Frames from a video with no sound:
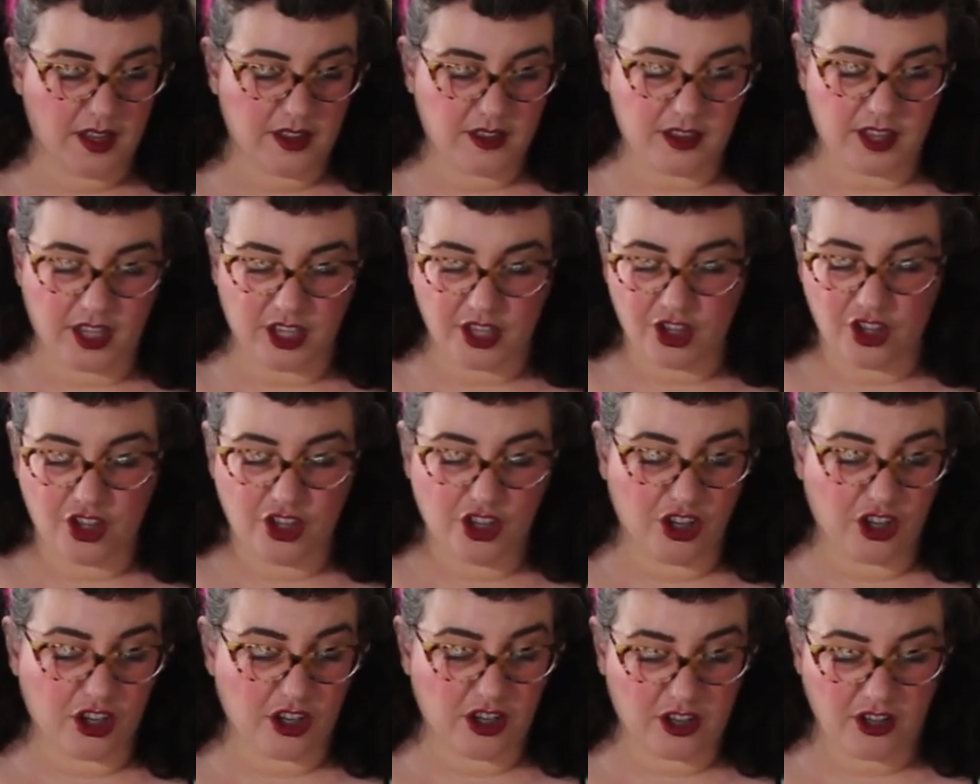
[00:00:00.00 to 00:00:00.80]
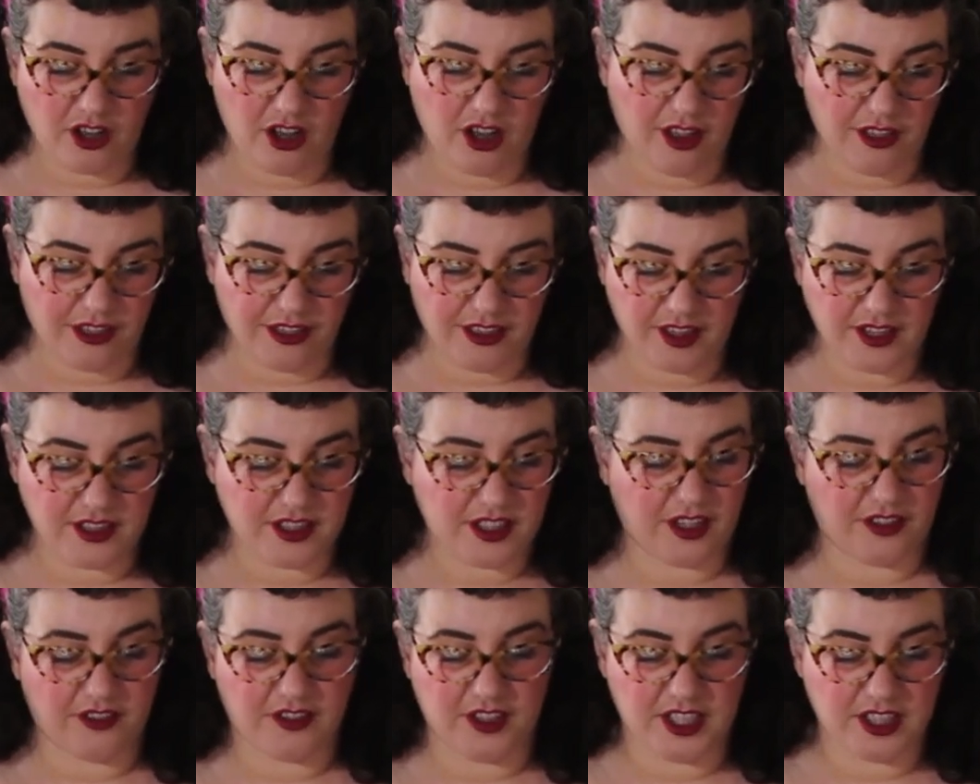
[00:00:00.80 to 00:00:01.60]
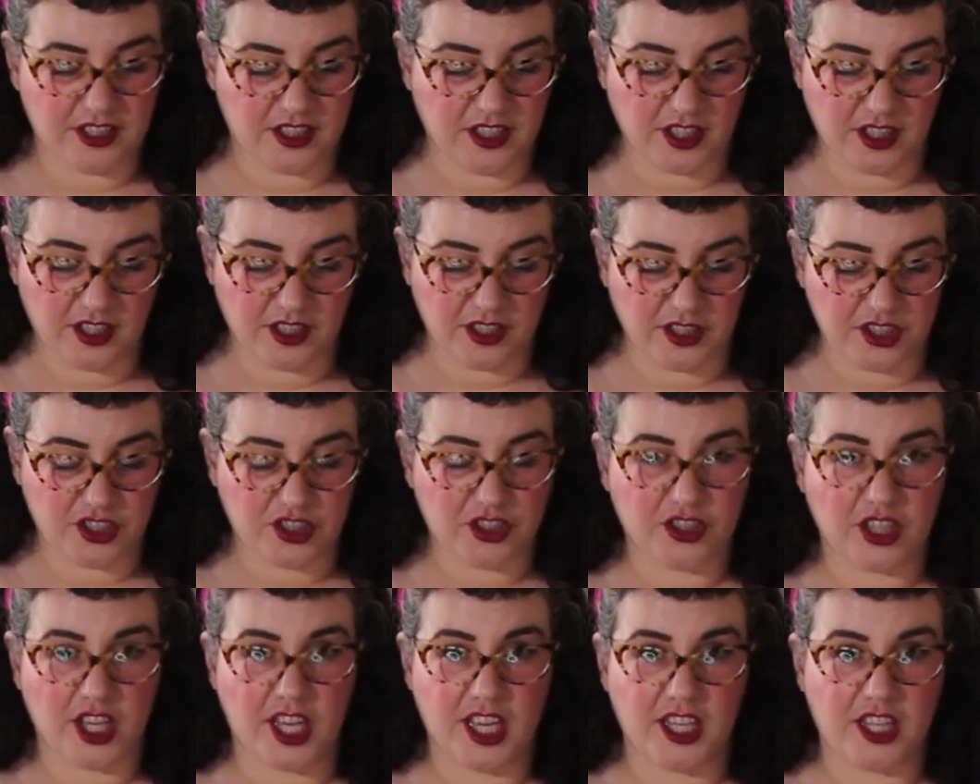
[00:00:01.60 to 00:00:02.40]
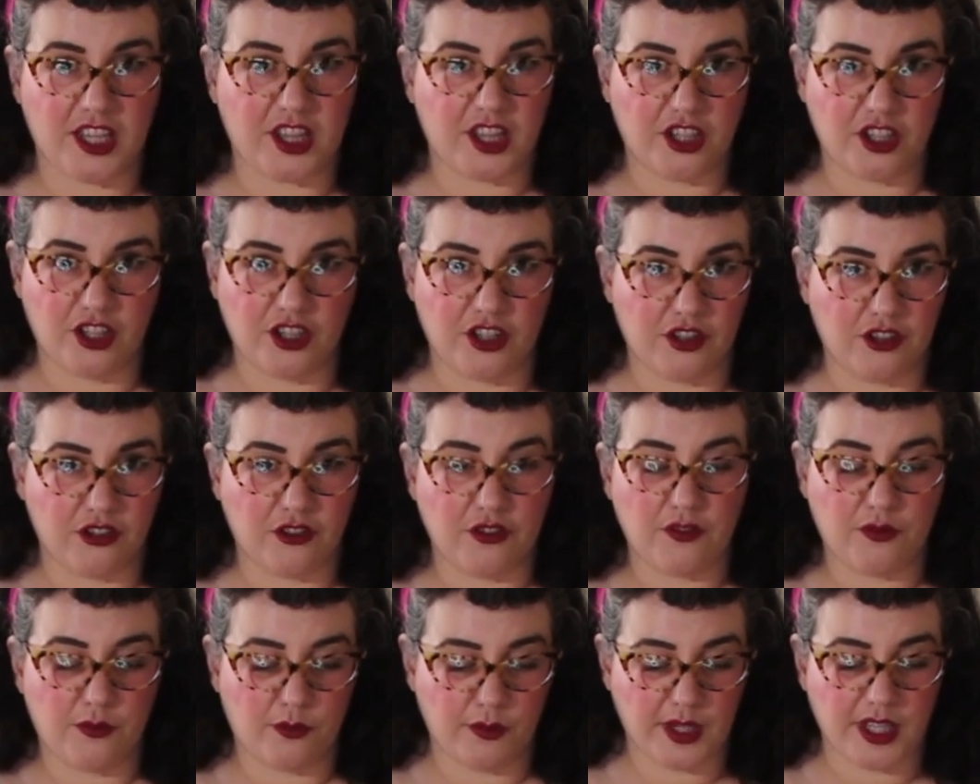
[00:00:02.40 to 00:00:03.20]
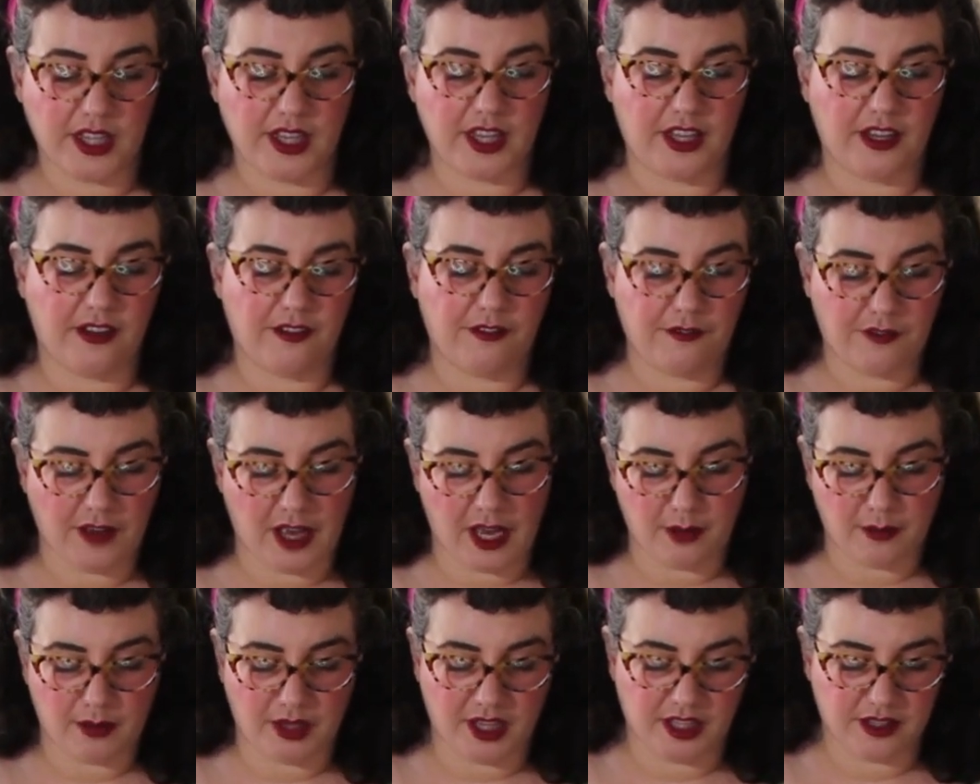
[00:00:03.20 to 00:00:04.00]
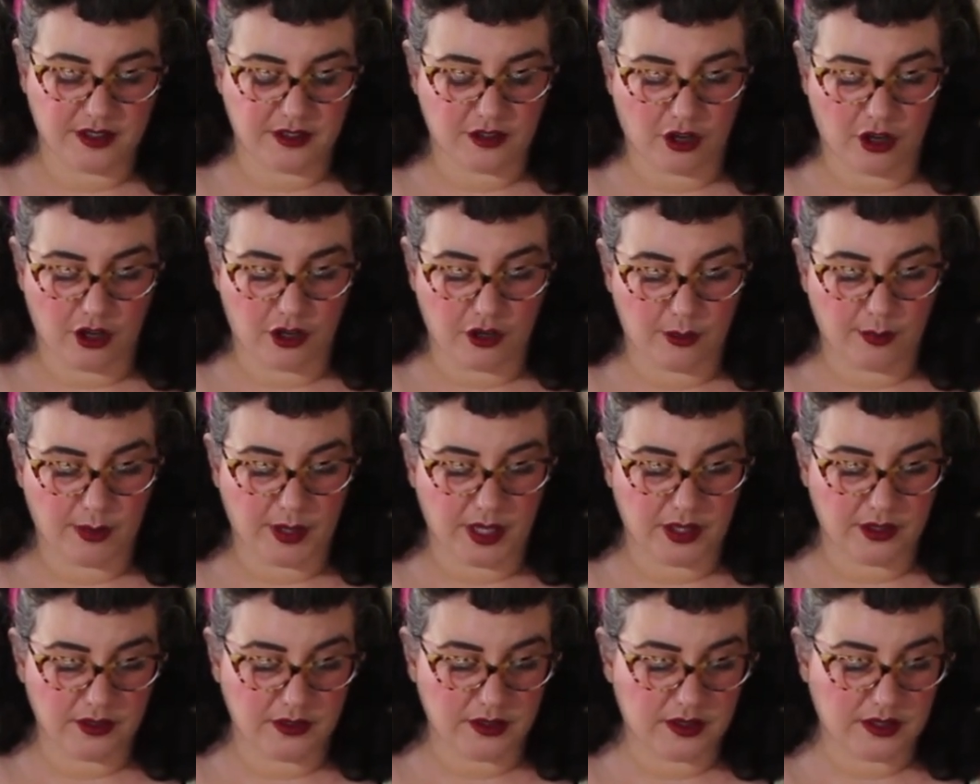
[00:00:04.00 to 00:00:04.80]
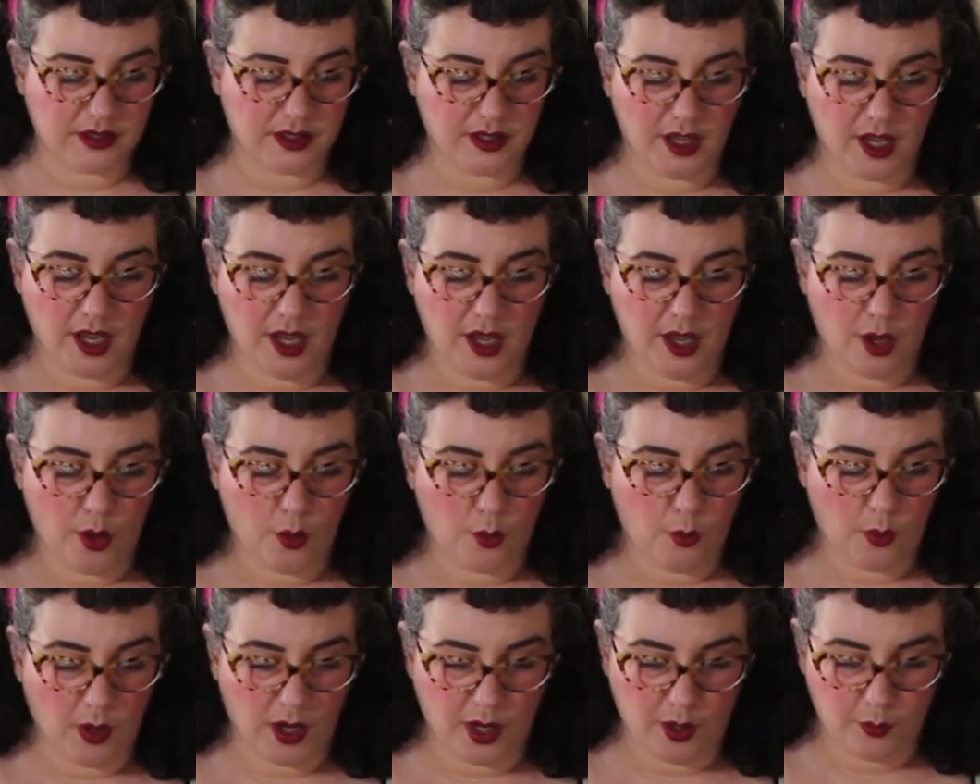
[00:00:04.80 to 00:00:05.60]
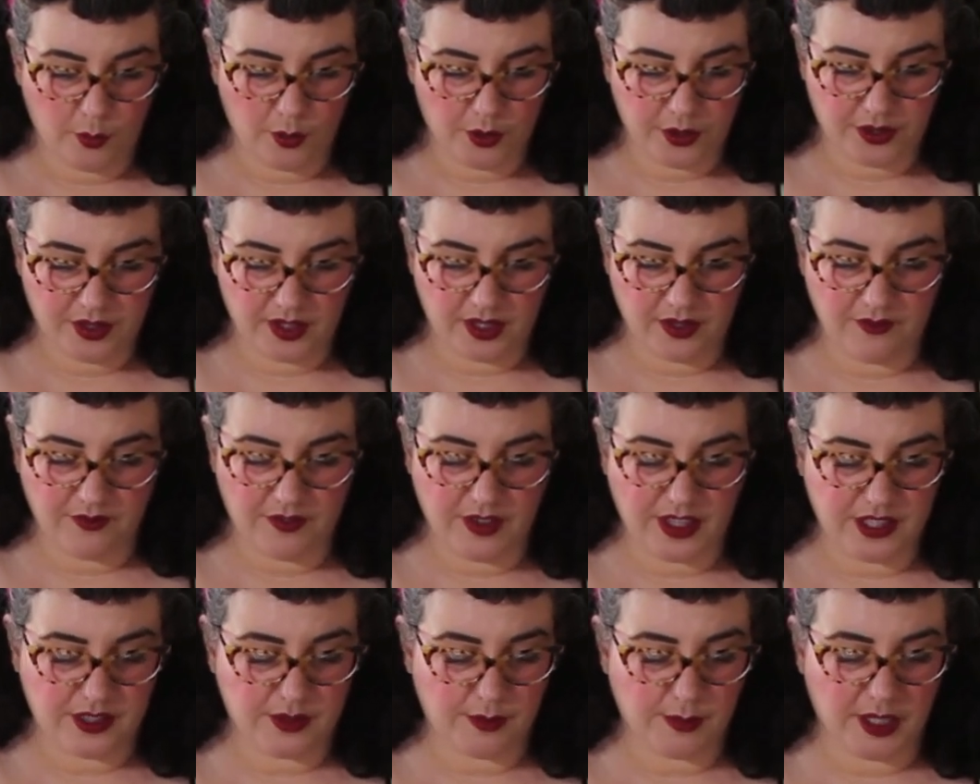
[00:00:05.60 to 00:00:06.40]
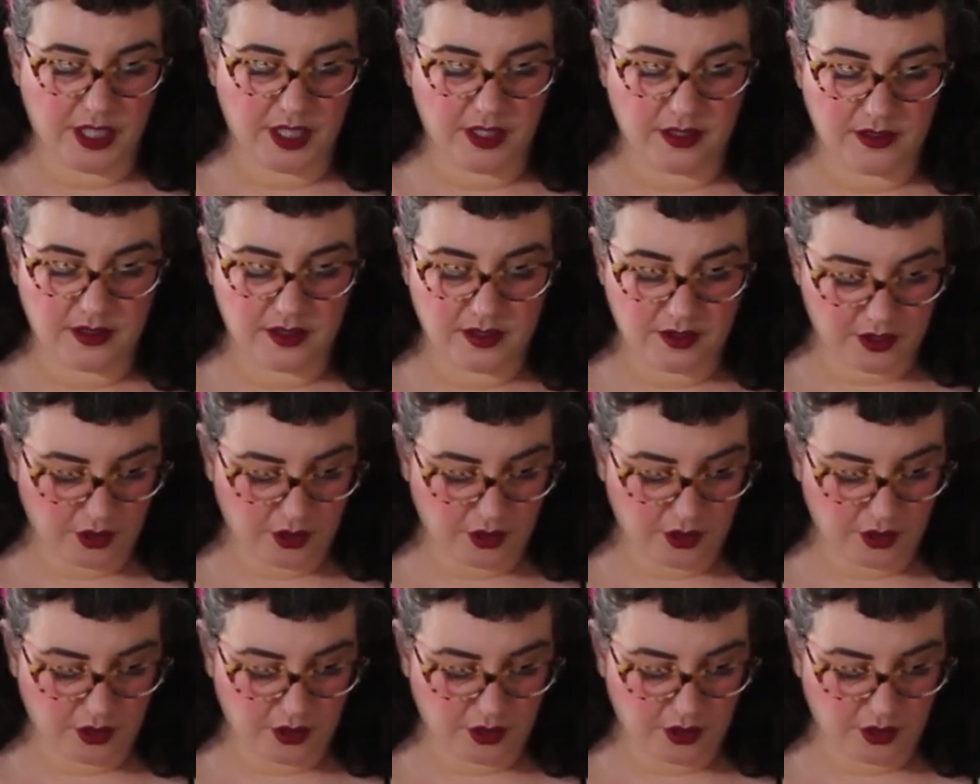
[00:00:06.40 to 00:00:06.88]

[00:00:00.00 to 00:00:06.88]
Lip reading: They look authentic vintage. Like, they're really fabulous garter belts. Well worth the investment.